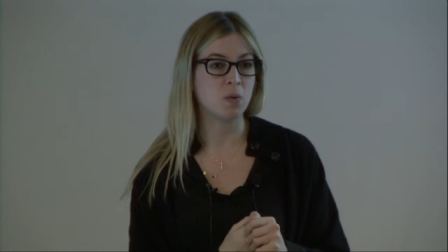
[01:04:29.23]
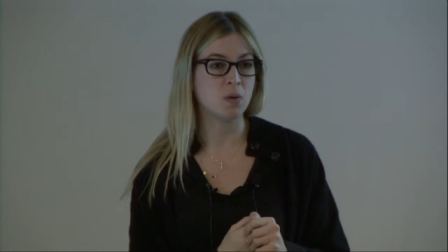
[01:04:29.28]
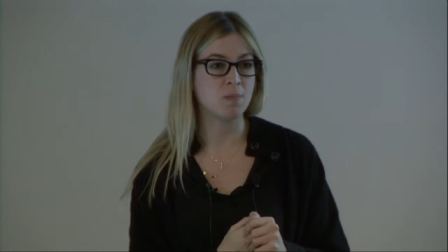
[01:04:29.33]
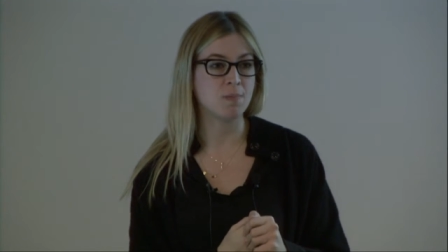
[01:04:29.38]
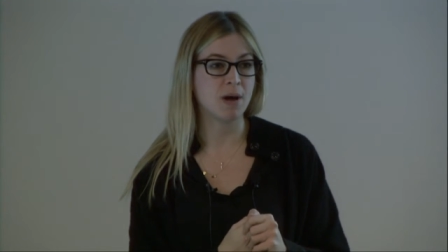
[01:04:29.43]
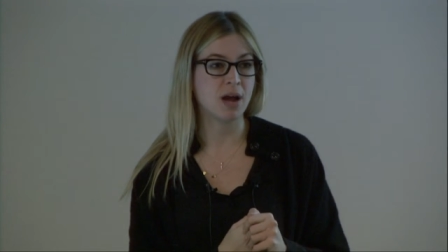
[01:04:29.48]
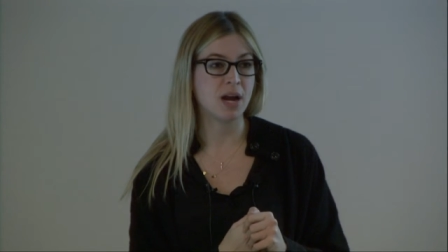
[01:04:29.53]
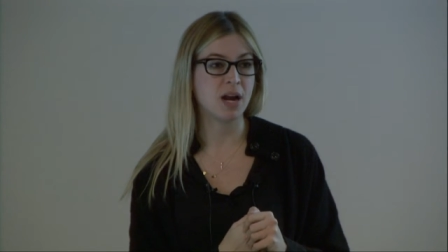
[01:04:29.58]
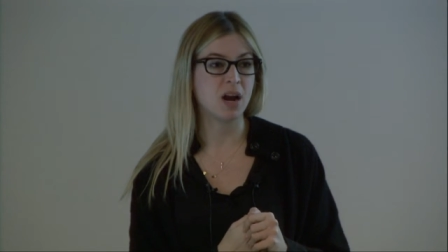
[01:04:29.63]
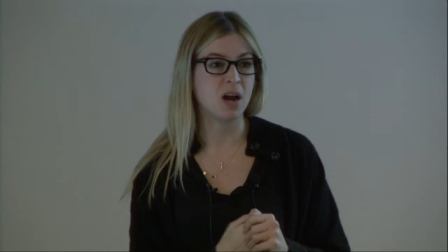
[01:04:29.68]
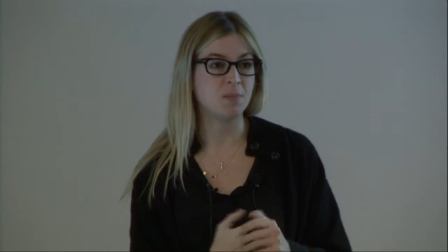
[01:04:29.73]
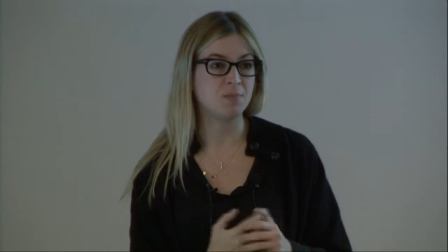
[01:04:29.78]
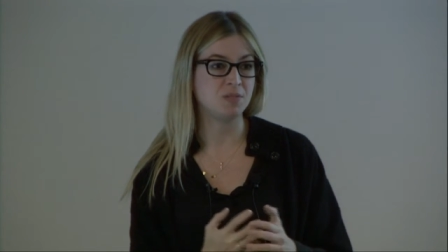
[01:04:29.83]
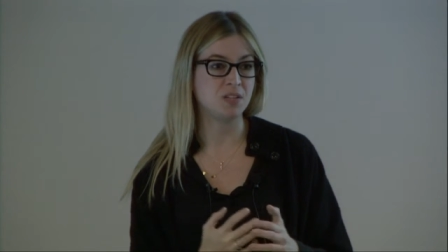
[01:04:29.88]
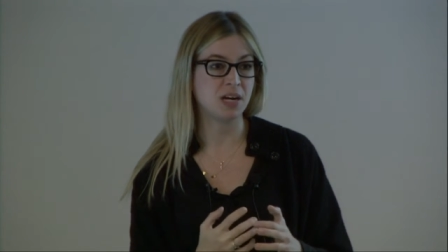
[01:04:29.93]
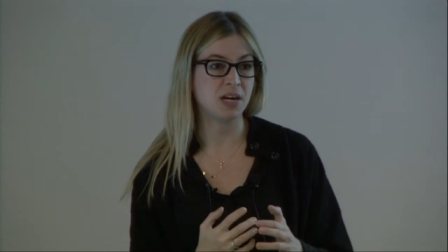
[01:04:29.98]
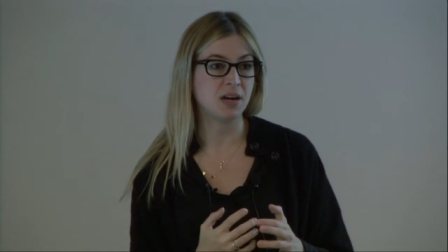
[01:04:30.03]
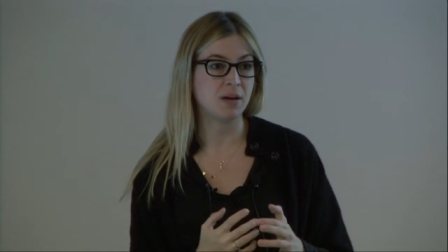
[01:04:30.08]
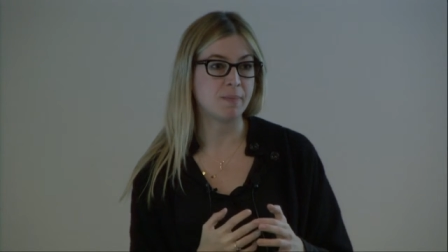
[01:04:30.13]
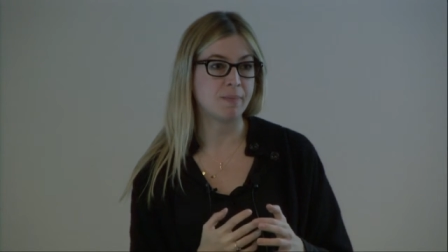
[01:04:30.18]
we might
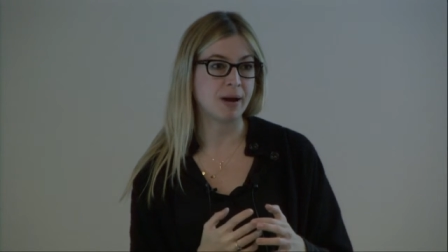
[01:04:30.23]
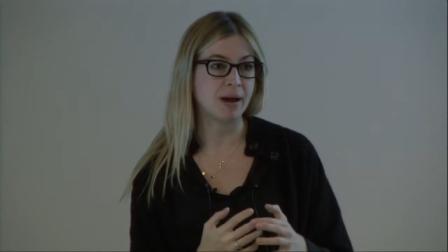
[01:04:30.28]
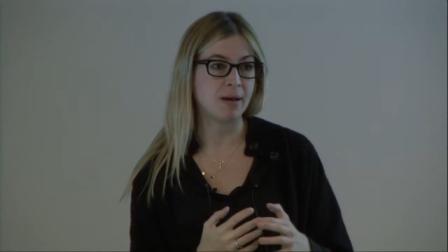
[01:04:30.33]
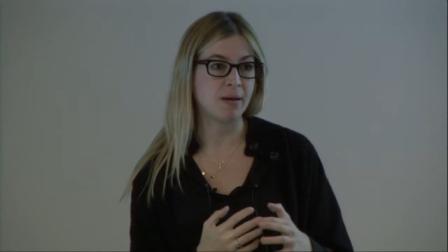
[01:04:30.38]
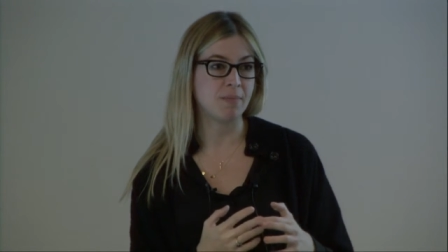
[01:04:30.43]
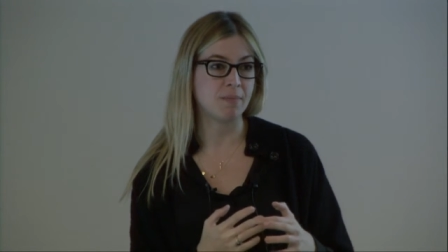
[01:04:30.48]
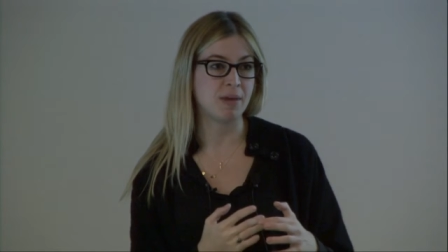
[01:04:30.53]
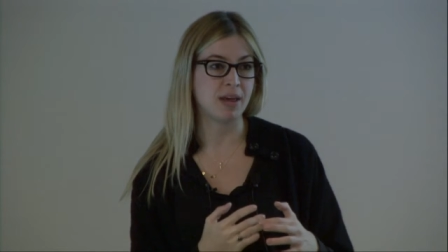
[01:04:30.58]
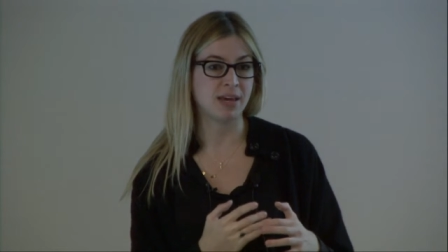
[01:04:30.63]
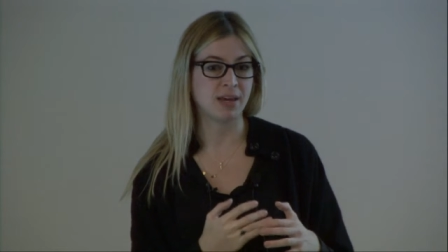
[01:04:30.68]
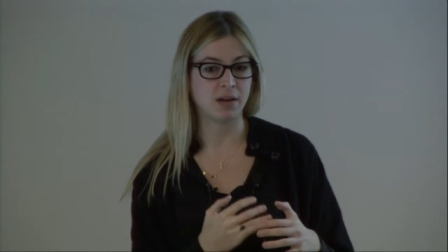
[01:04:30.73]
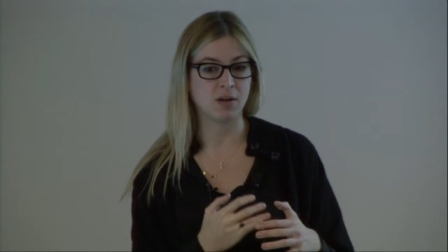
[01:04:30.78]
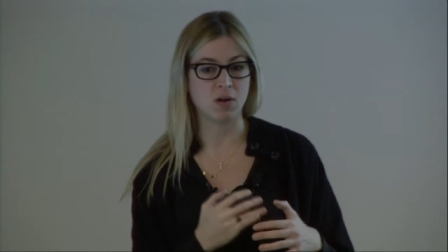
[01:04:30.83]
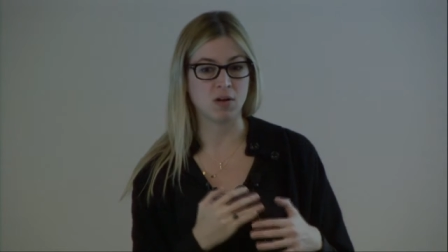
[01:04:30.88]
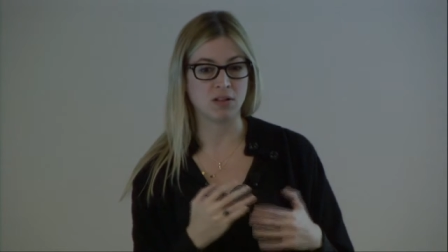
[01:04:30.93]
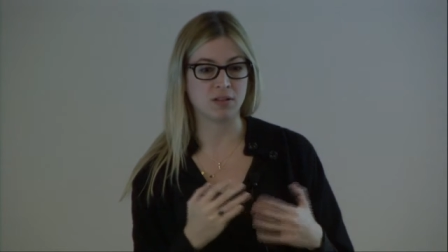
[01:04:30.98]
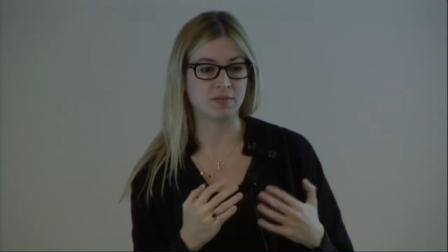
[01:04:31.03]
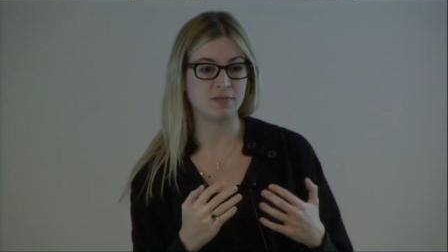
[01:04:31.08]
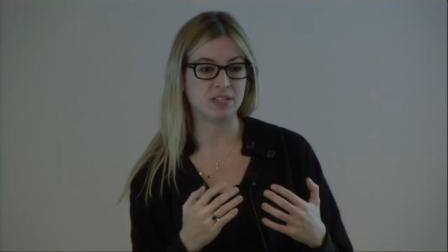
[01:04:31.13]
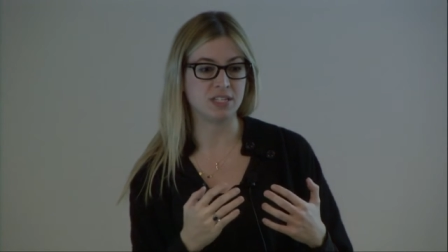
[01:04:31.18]
update it by making
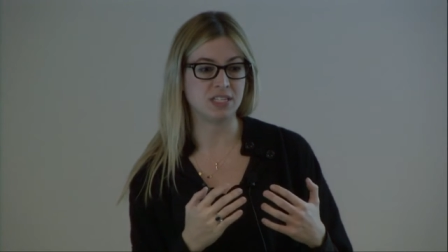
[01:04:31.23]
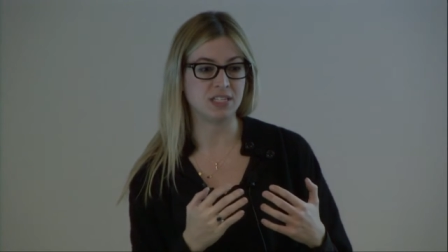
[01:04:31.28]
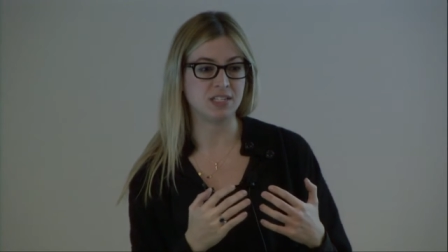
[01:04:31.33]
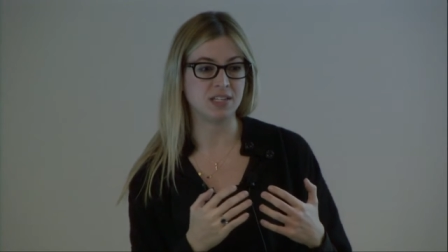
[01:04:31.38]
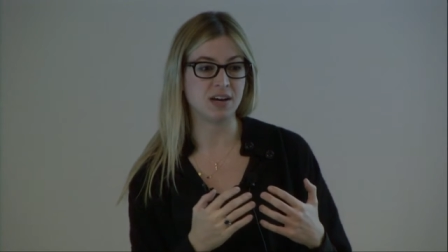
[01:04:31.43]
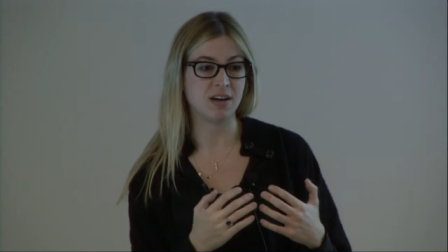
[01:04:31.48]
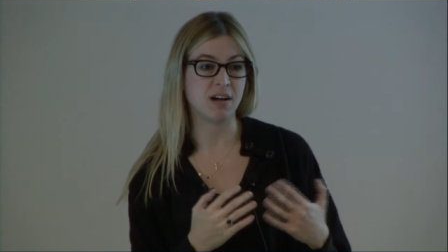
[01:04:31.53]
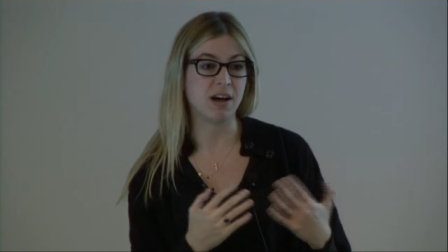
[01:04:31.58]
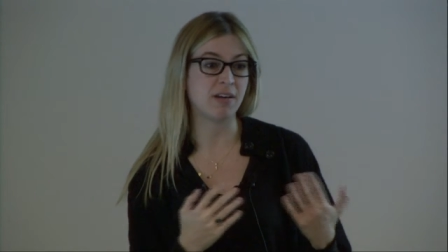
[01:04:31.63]
all of the detail